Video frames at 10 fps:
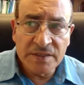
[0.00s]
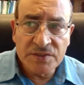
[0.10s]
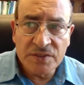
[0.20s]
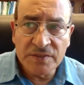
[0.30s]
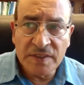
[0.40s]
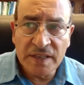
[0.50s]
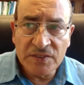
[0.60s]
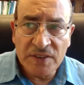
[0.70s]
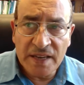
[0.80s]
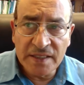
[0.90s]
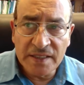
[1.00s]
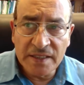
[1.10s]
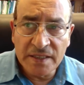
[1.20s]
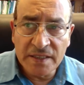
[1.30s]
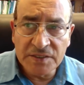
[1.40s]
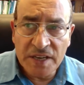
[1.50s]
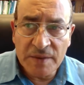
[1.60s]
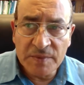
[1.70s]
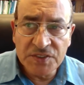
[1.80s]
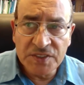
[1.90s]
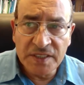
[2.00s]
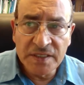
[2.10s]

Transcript: So if I right click on geometry,